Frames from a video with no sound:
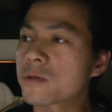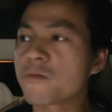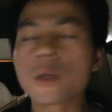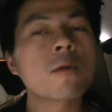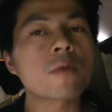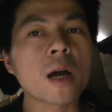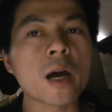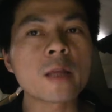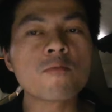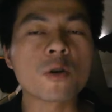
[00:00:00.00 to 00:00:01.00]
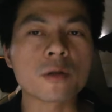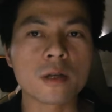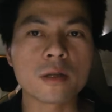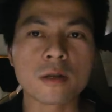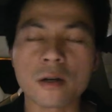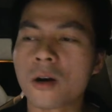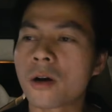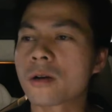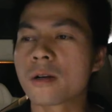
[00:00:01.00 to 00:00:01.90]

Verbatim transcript: without anyone in the car.